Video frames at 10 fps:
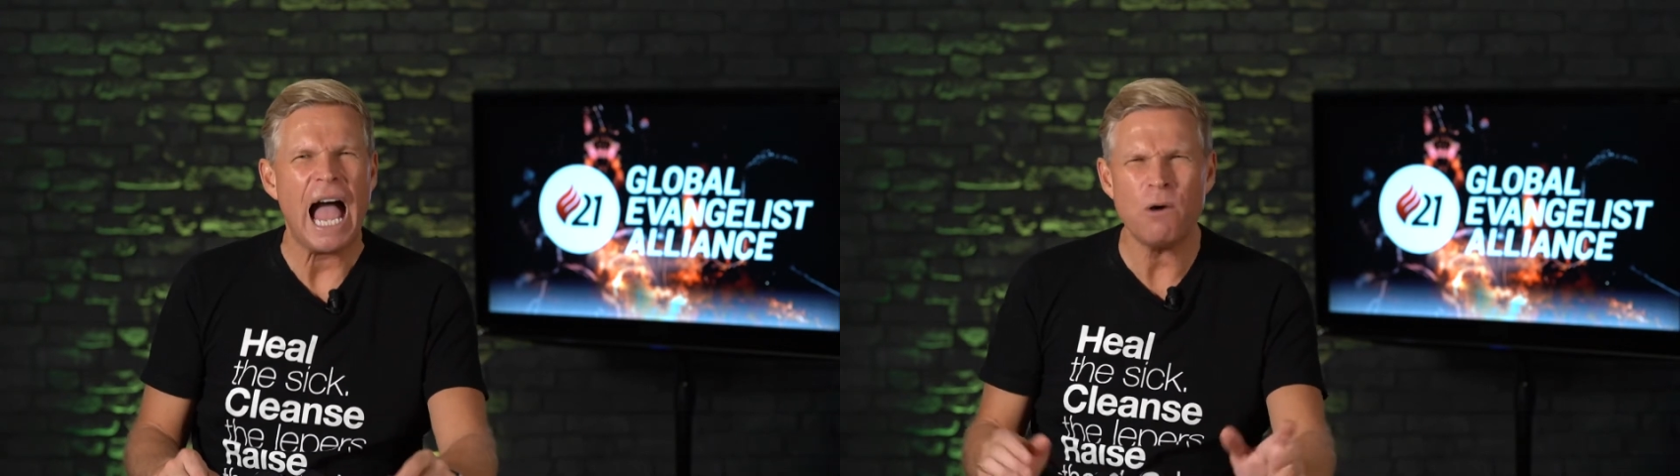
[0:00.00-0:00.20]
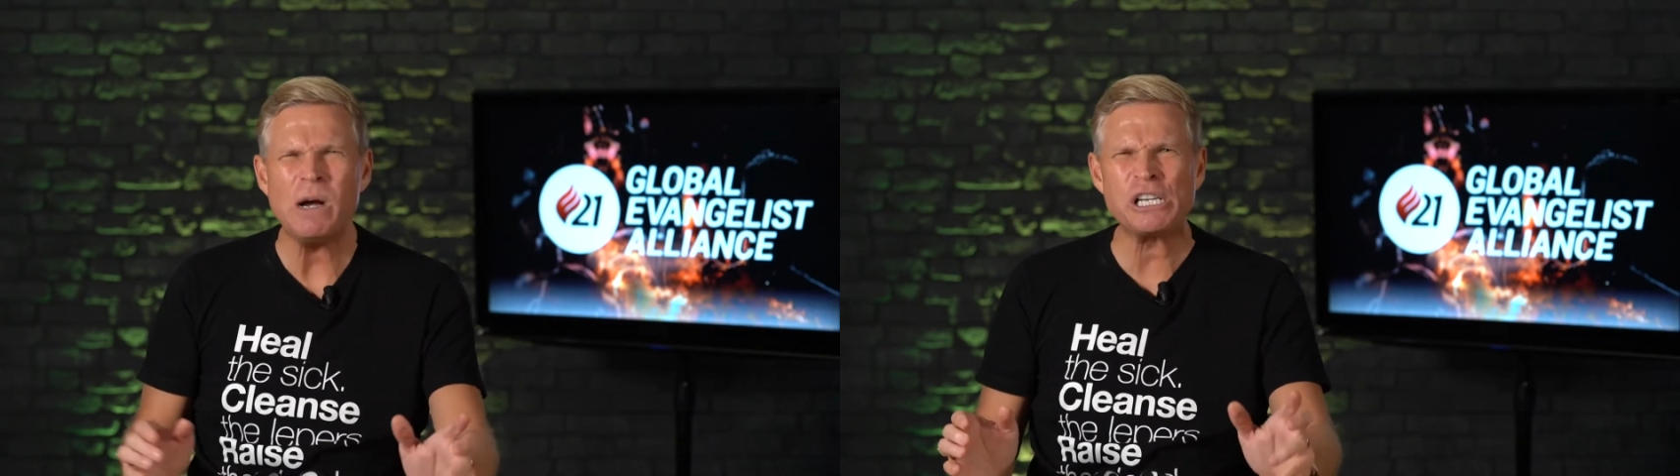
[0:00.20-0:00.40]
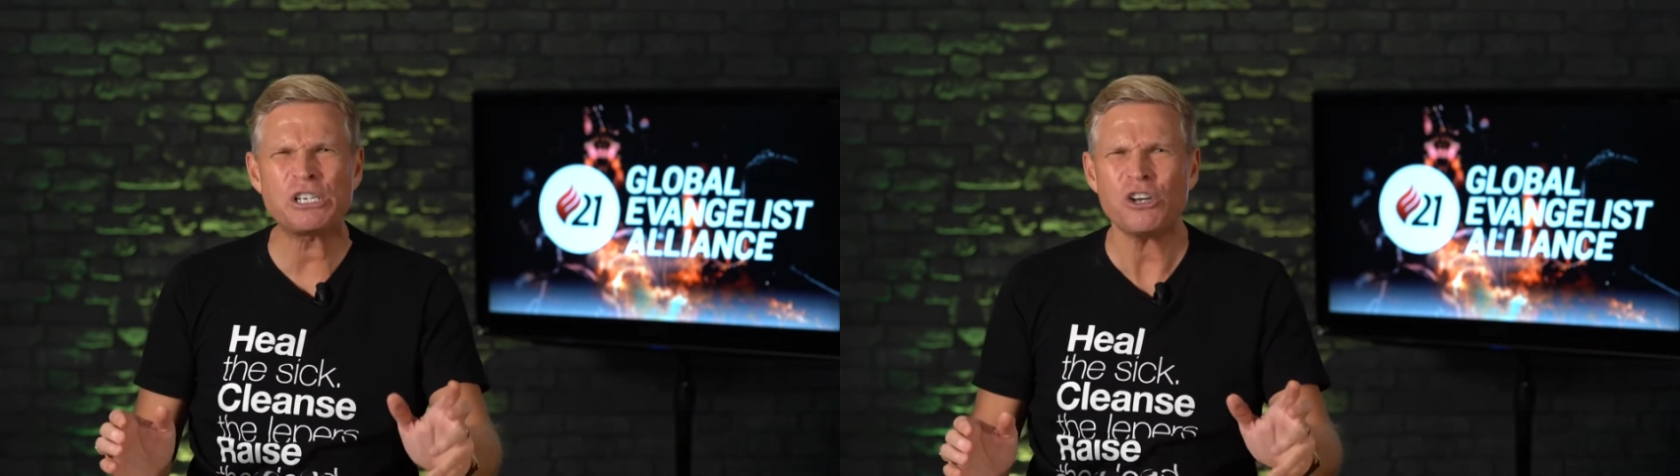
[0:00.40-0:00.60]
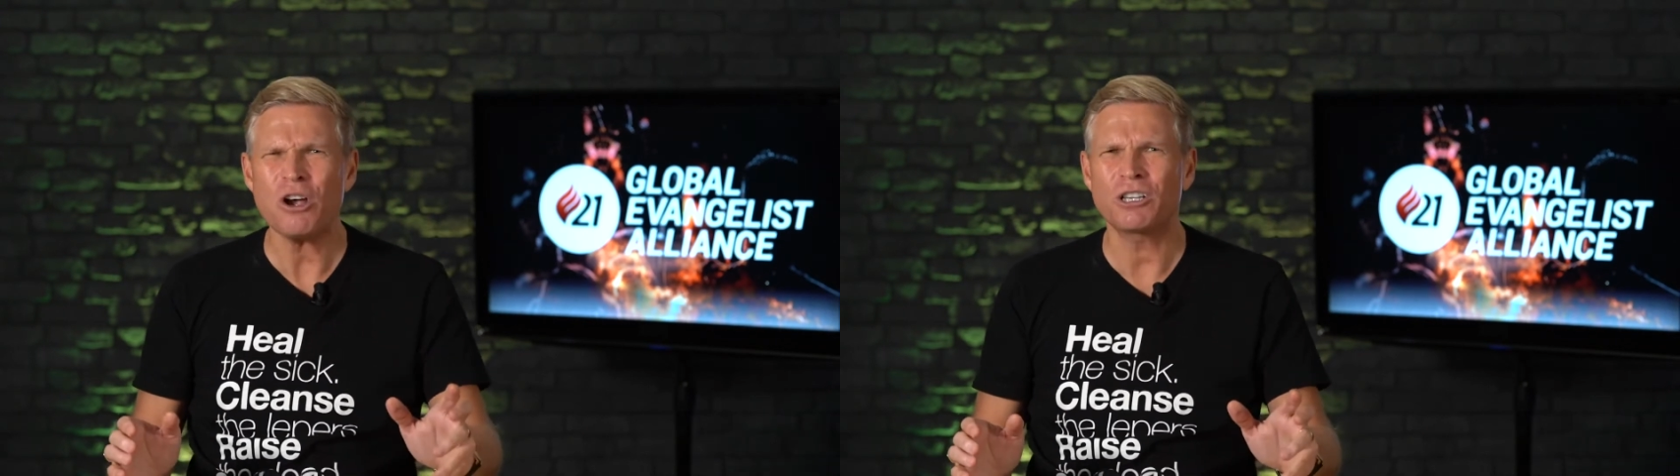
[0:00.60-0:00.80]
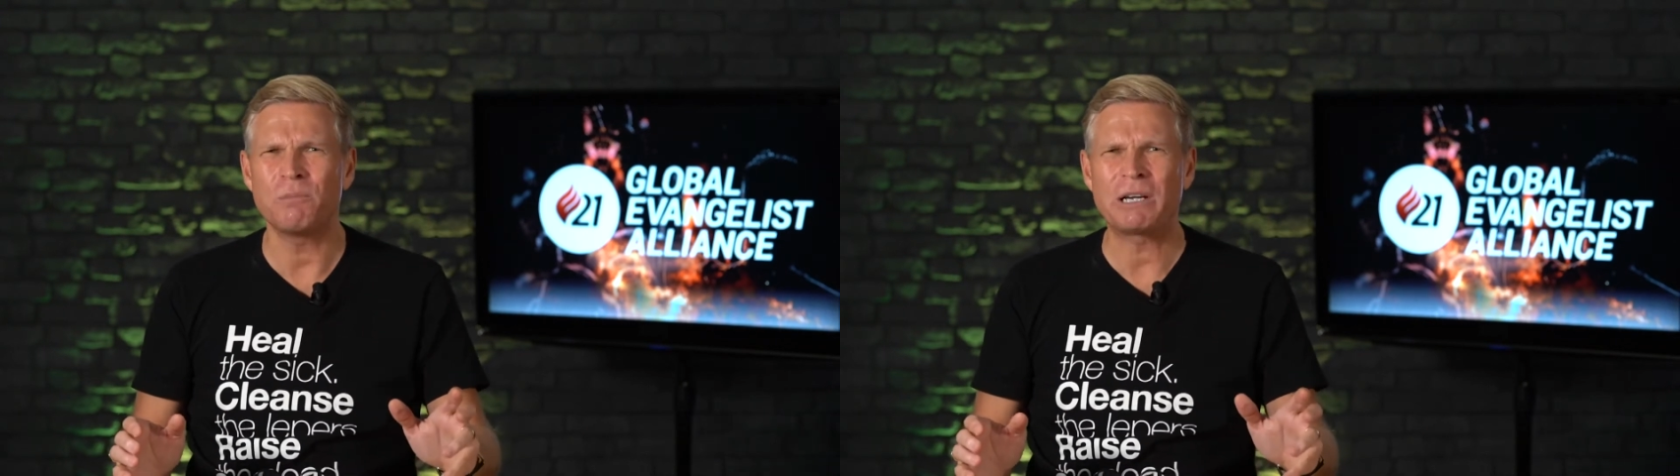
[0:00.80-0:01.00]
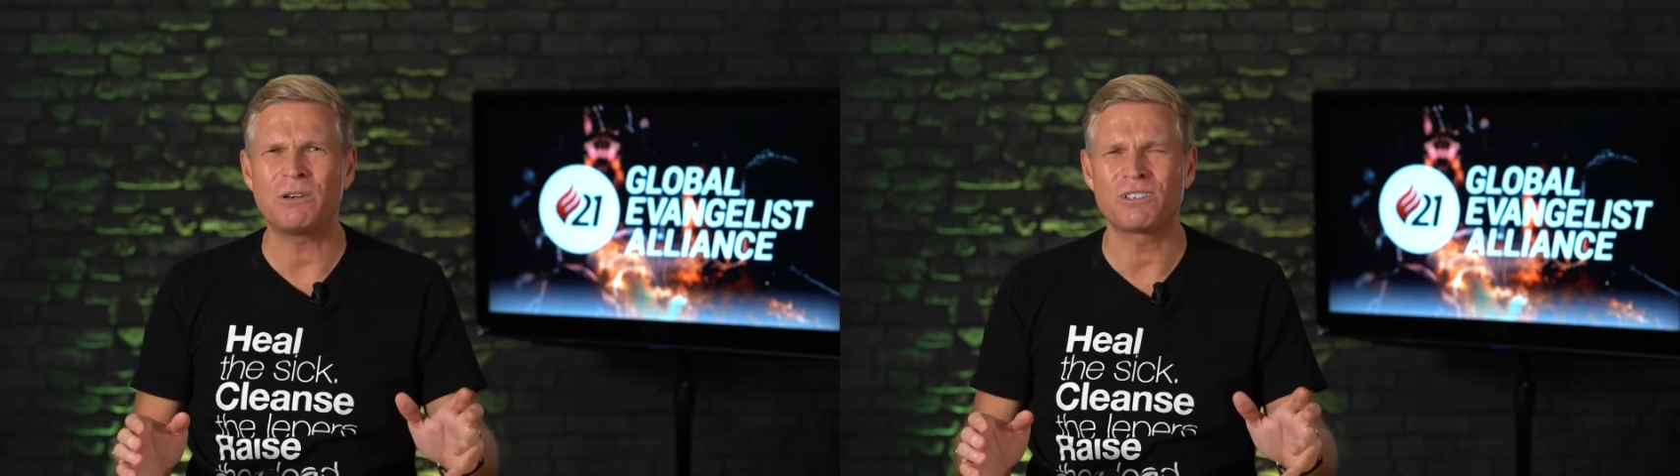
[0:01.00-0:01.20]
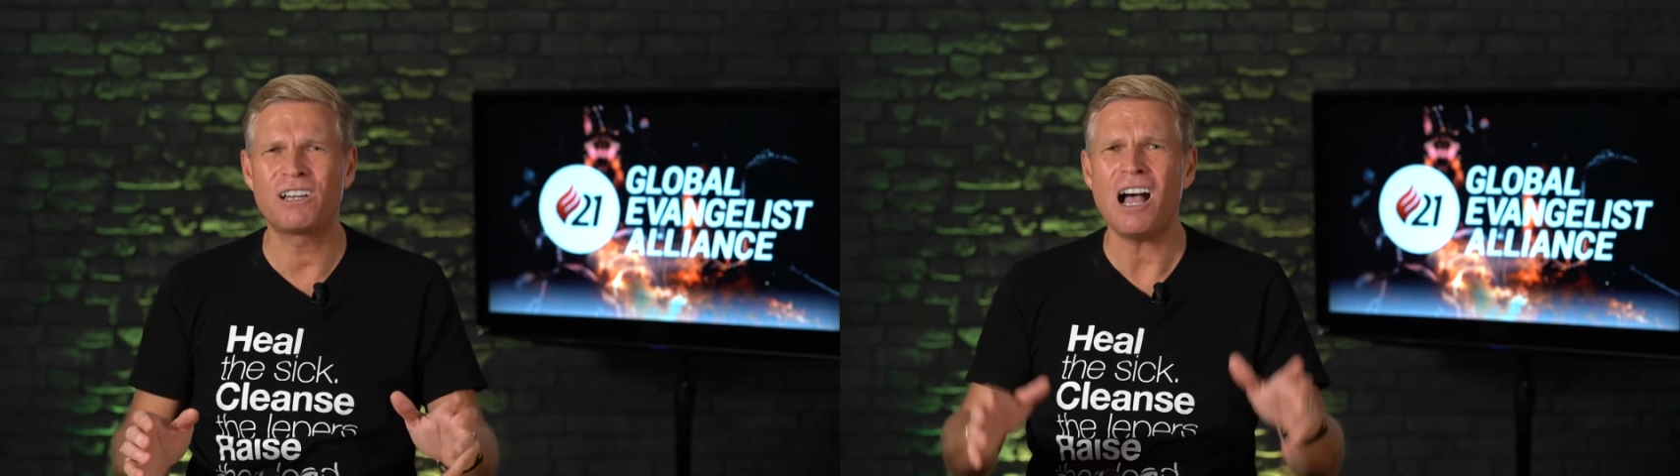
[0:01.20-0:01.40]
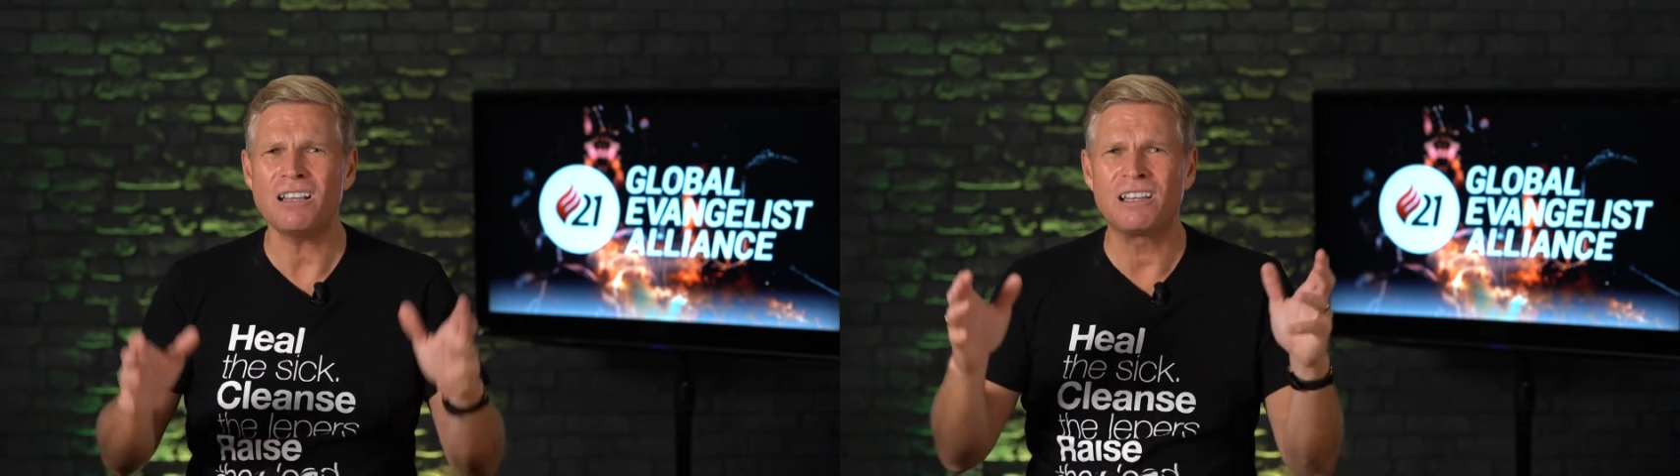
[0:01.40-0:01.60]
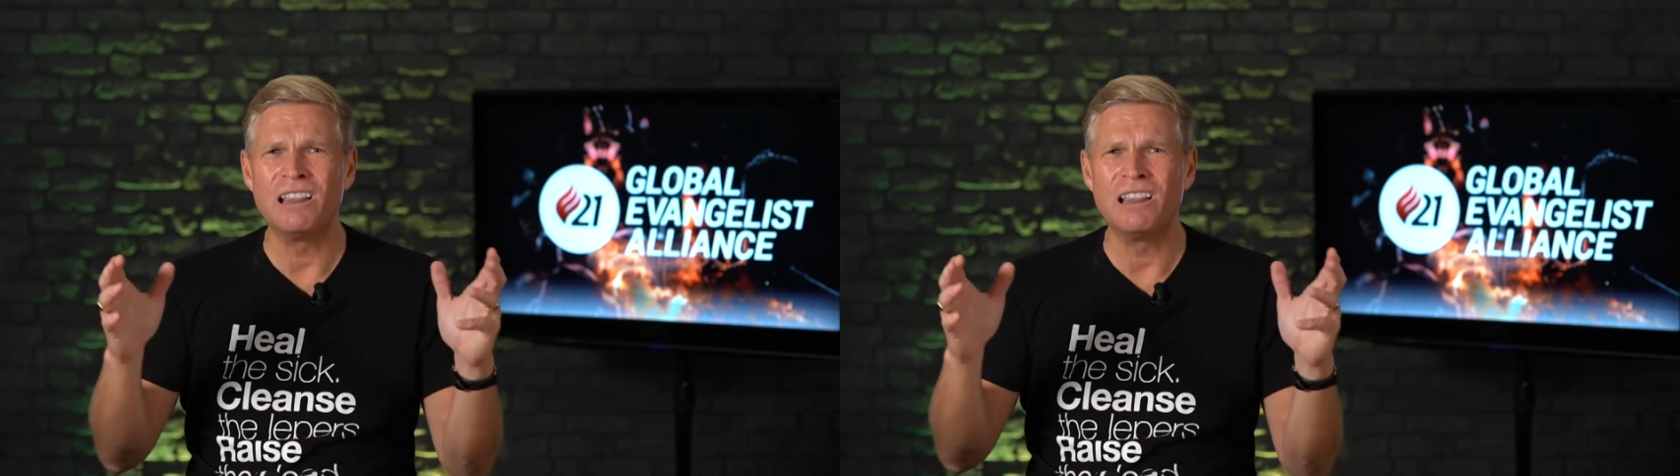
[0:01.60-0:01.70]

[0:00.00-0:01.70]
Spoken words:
I was shocked because God